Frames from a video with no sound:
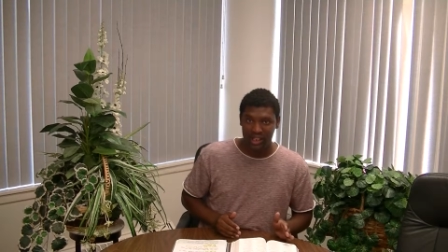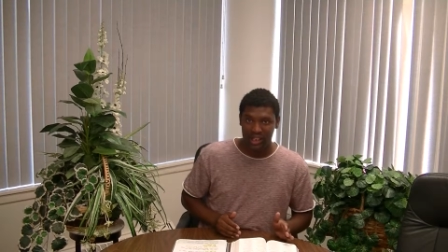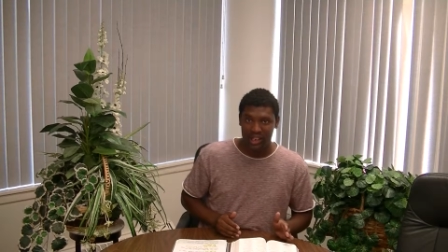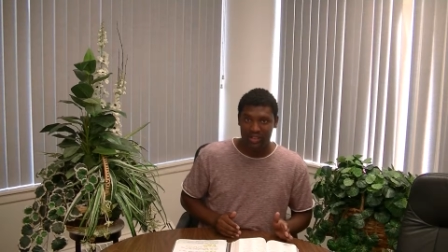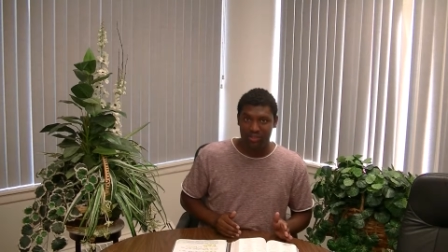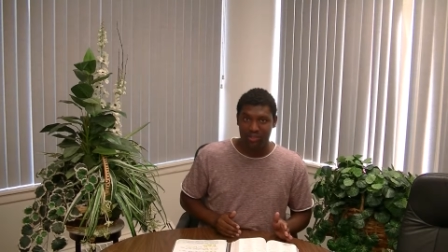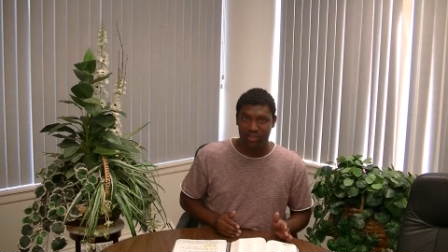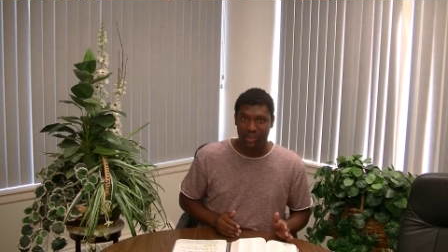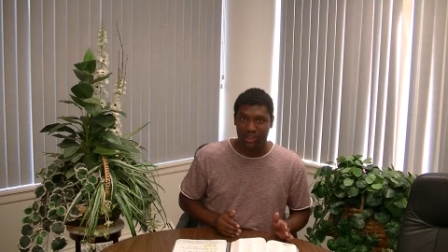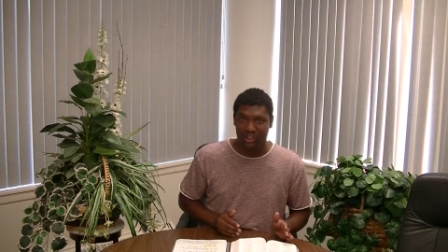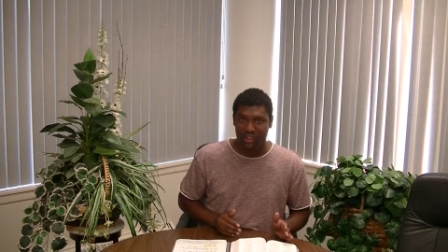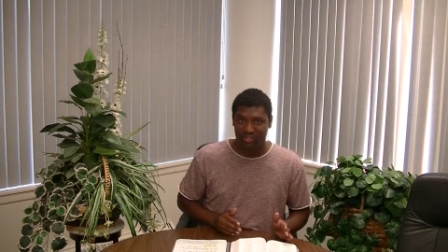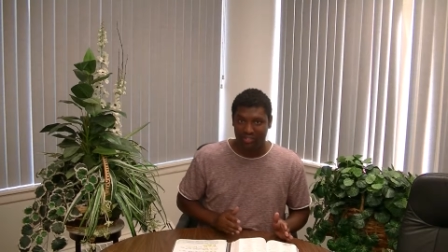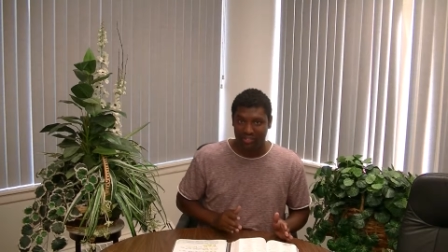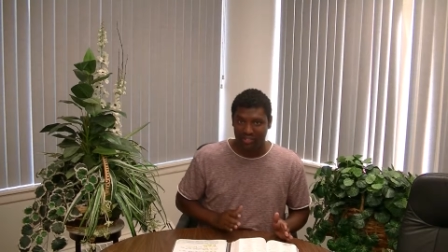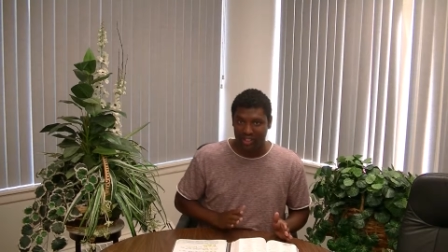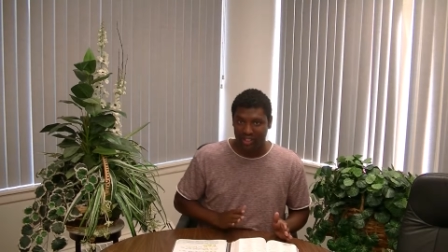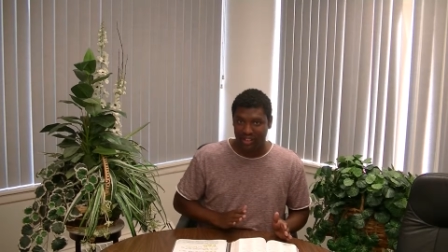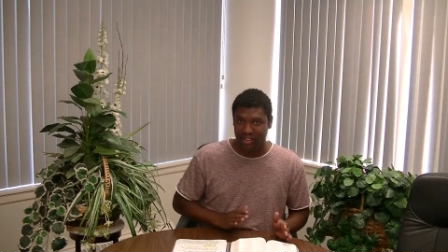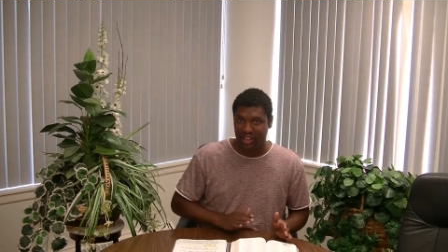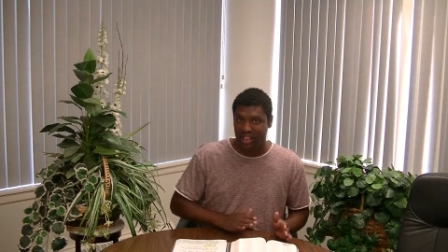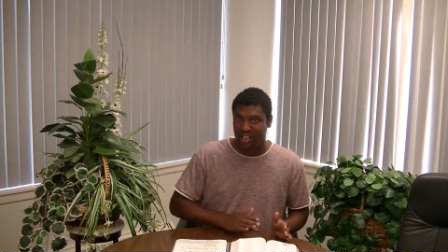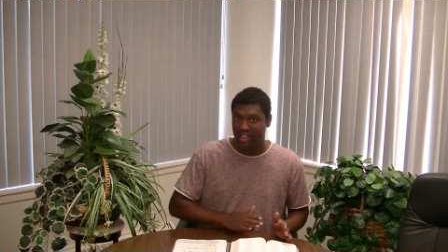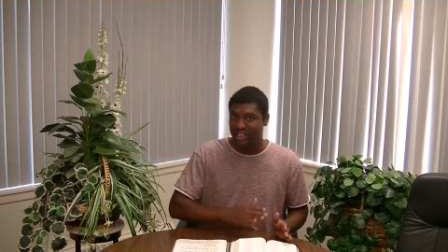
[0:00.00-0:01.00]
even when you
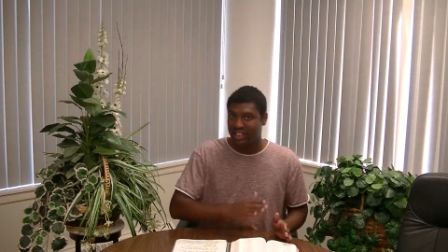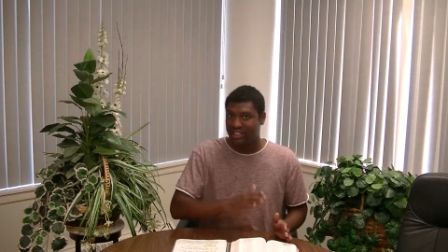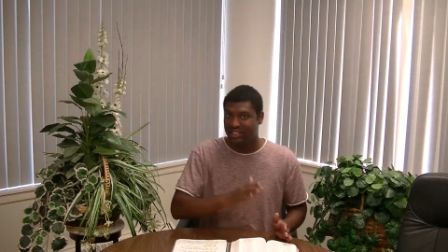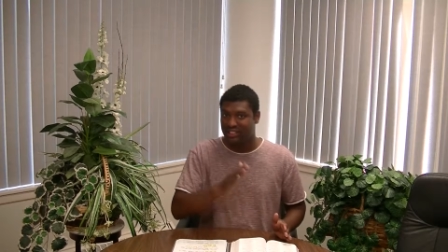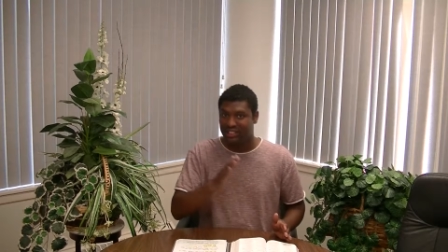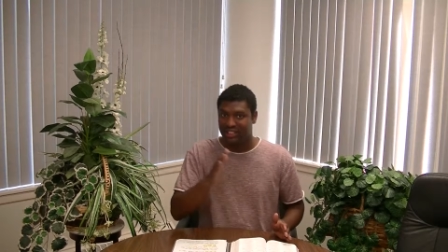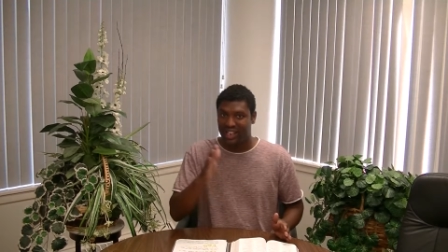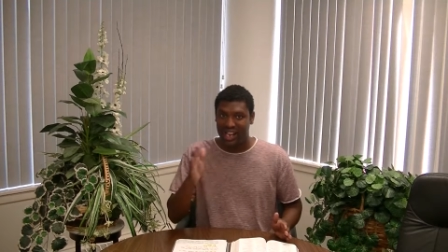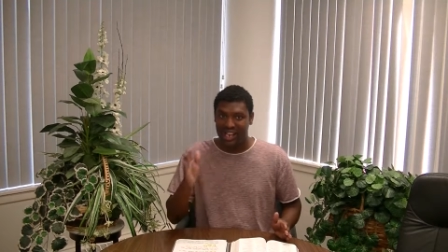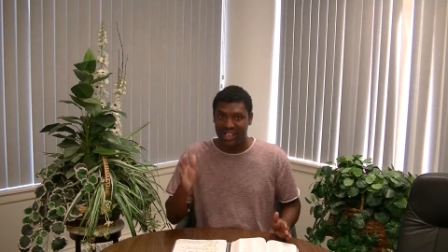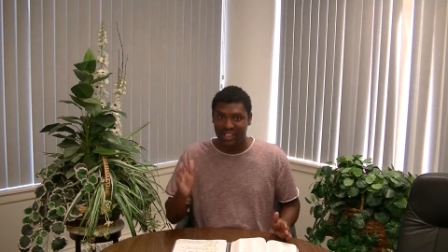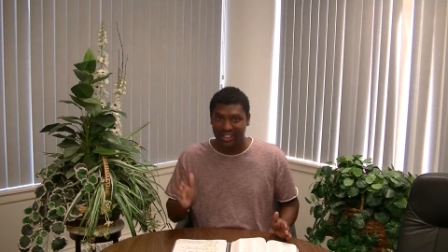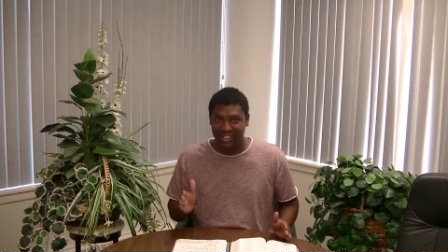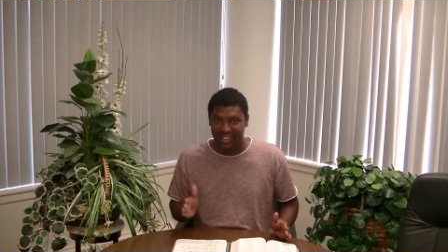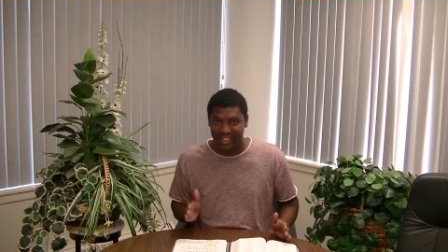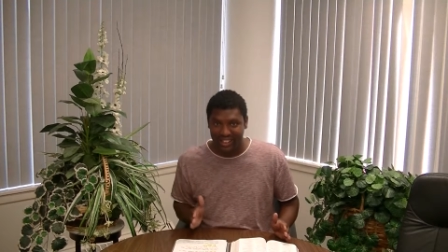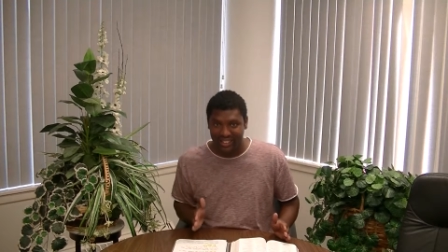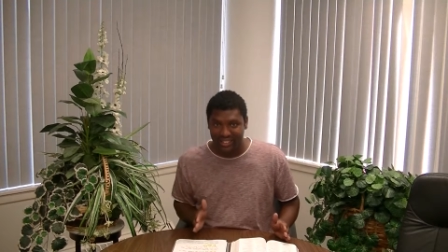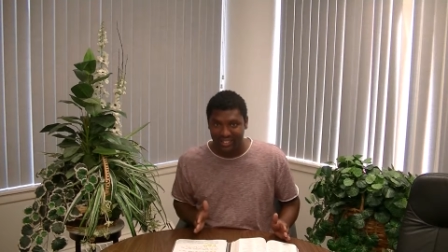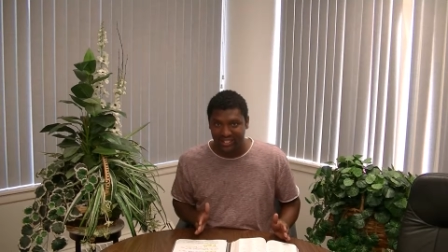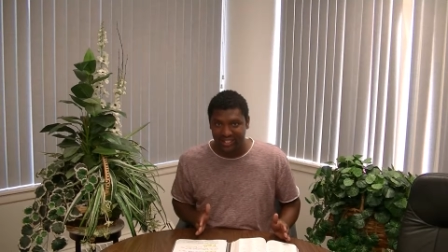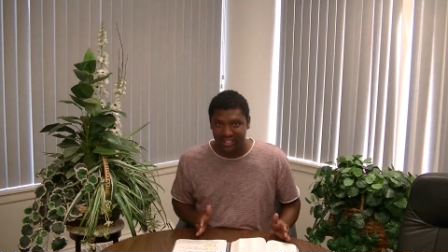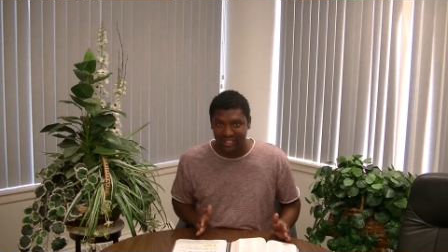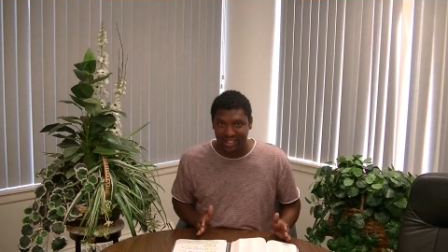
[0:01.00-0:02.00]
feel like he's not
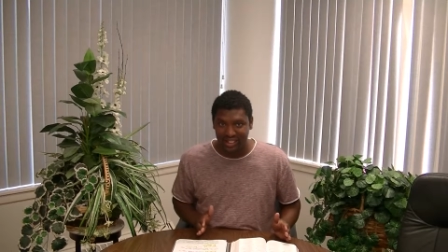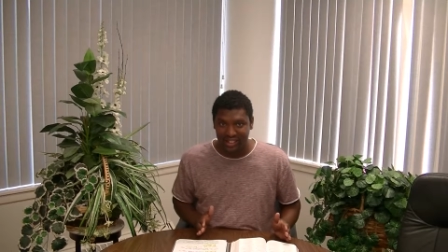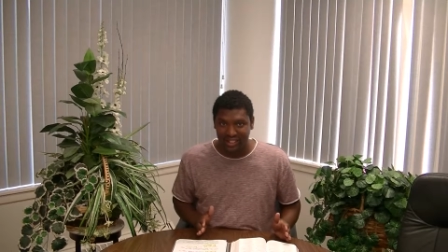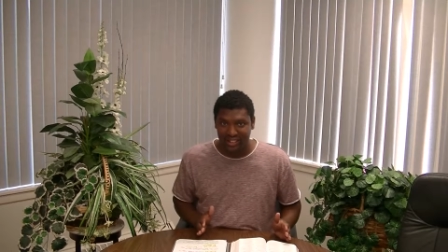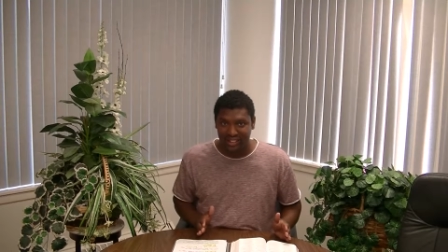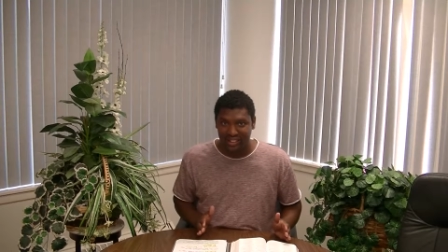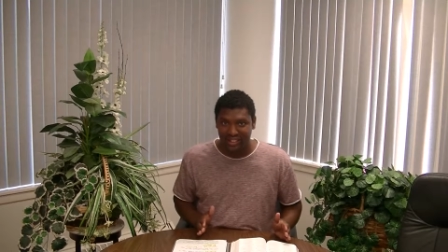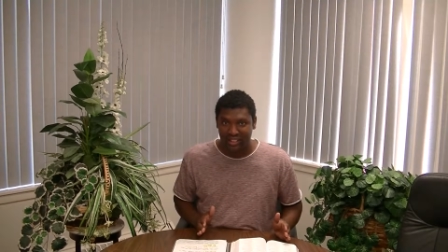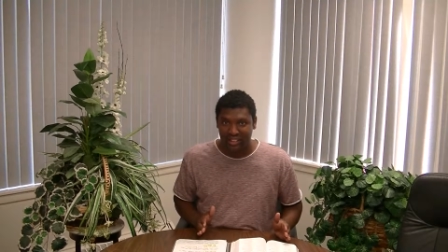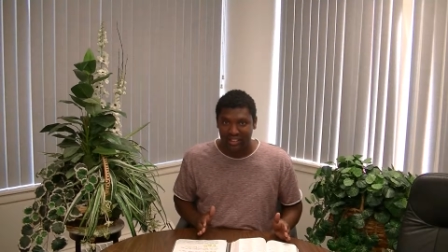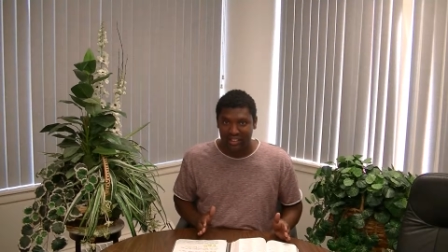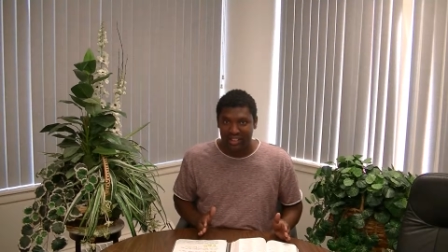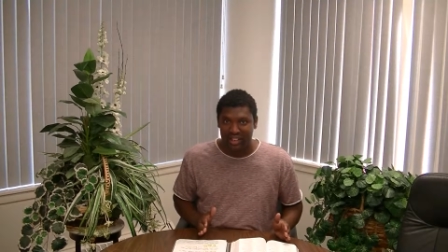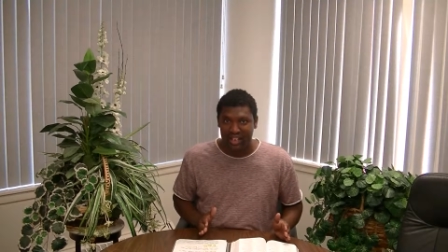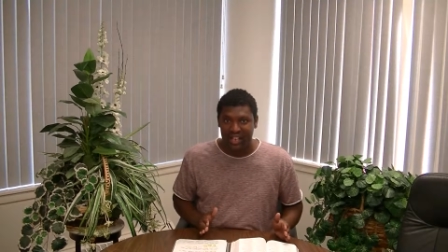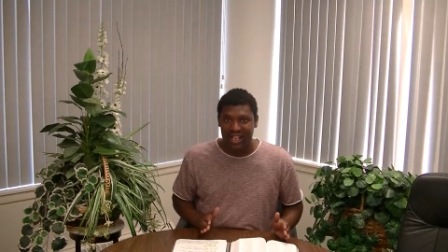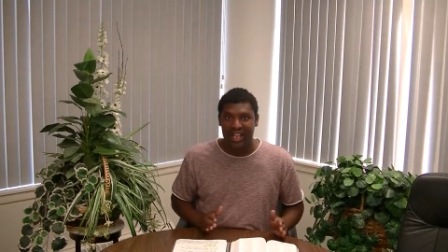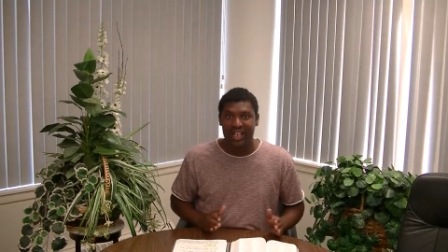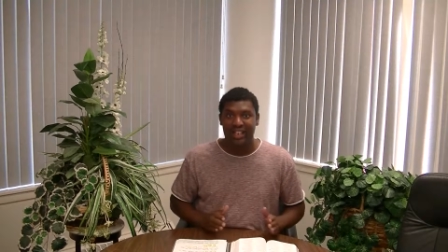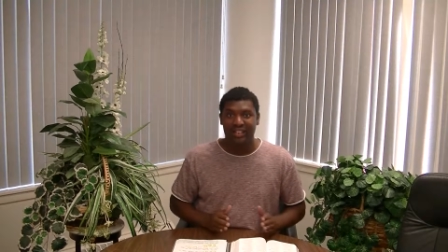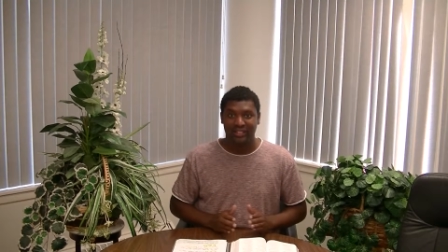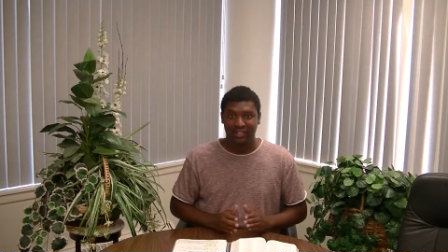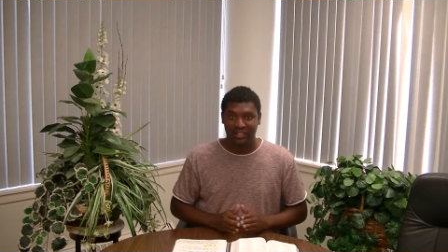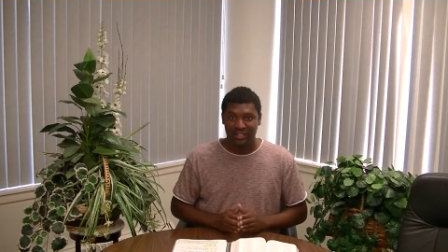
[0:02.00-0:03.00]
listening,
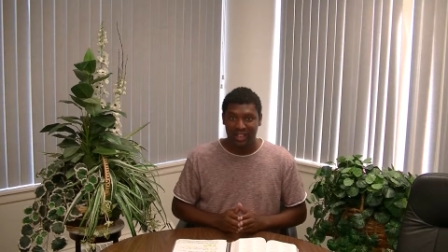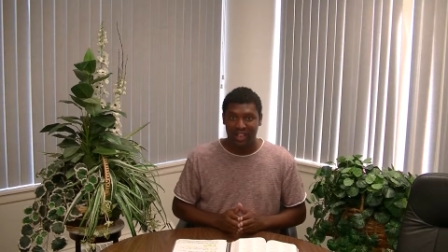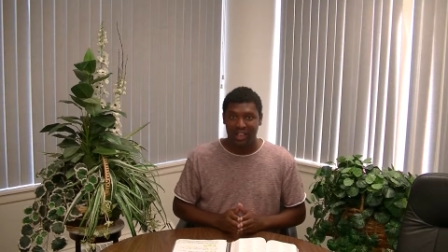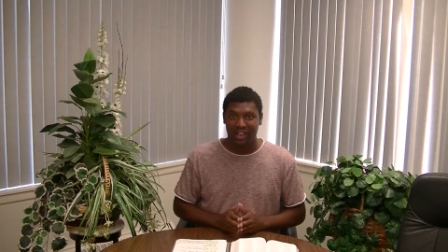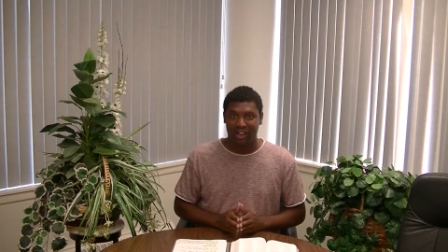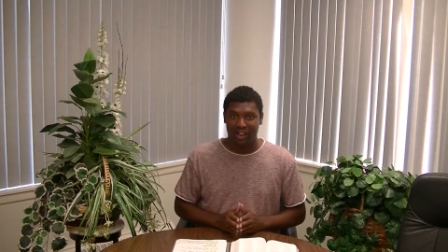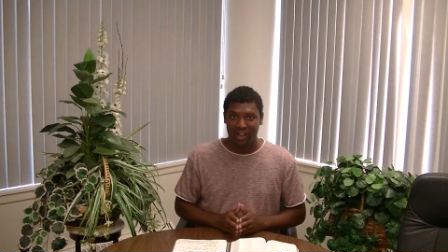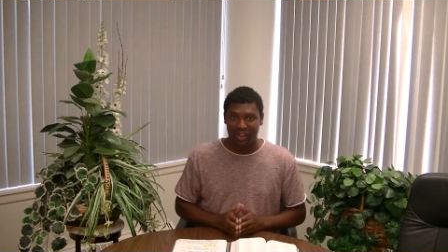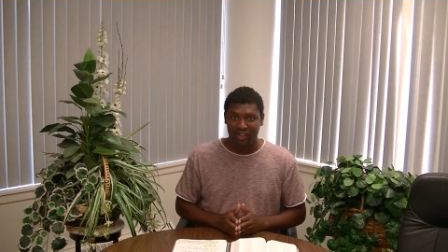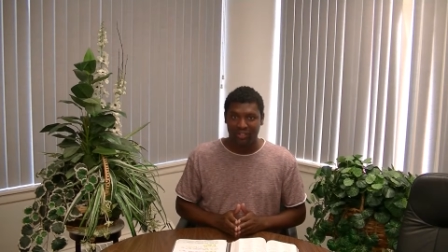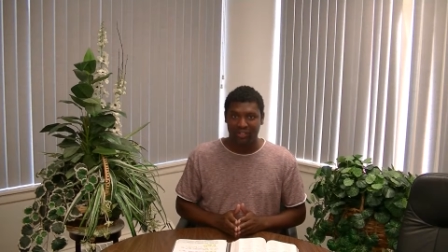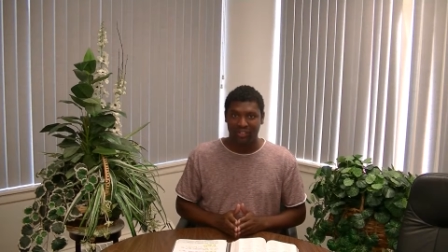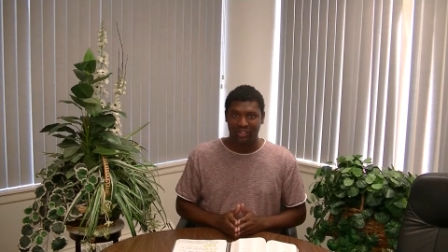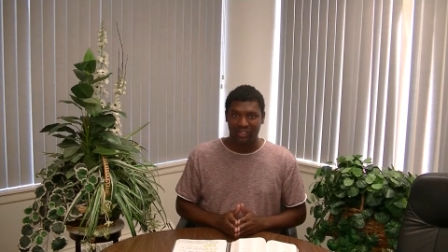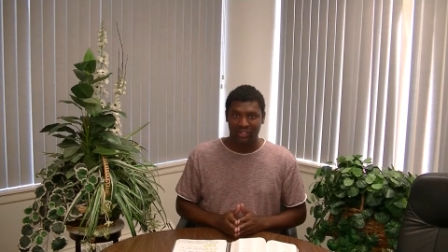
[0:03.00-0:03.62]
he's there all the